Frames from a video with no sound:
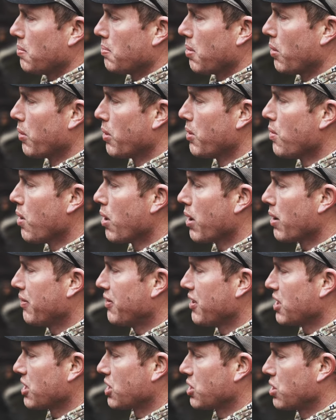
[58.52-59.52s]
But we want to
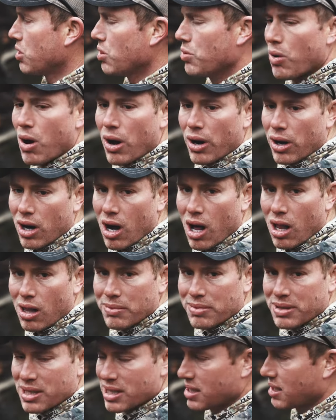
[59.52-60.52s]
fish two water
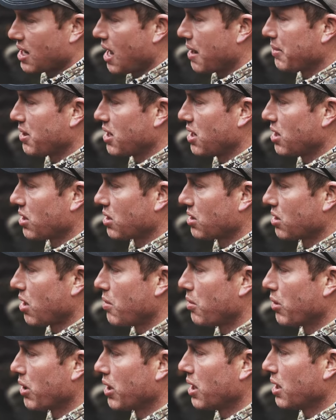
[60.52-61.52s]
columns this time of year. So
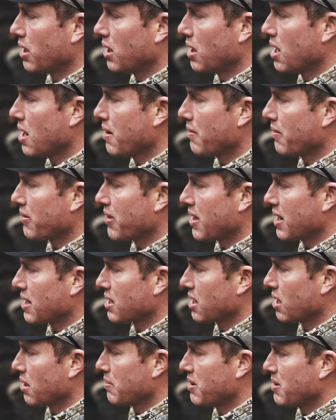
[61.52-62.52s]
I want a nymph
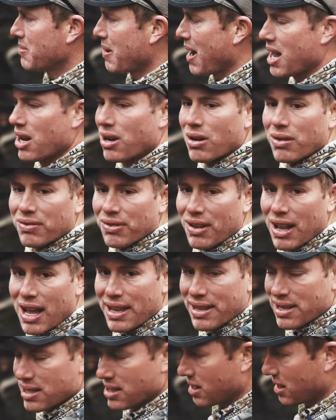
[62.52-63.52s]
that's going to be my anchor
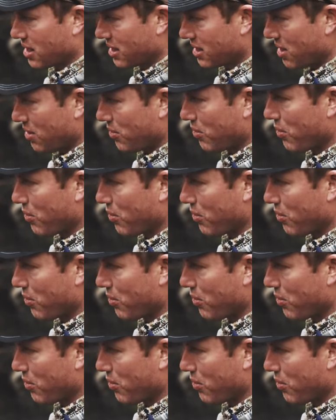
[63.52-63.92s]
fly that's going to sit